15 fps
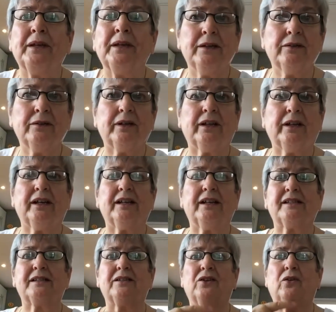Well,
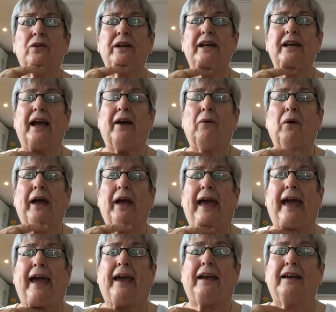it's going
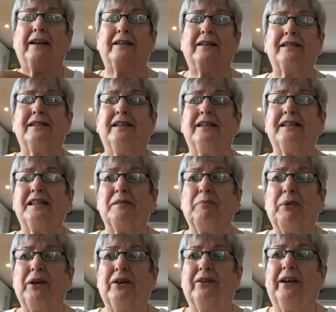away. It's
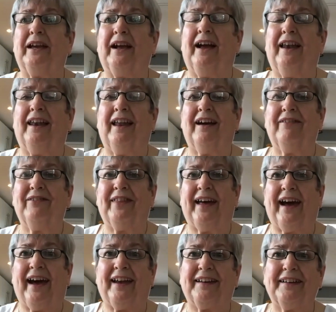disappearing. I love
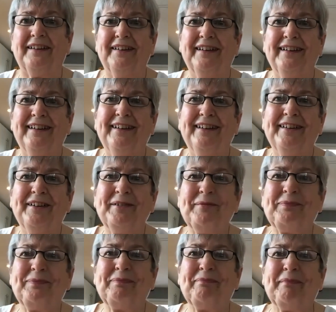that.
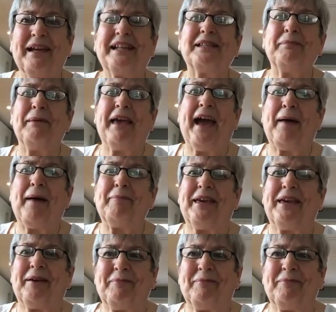Makes me happy.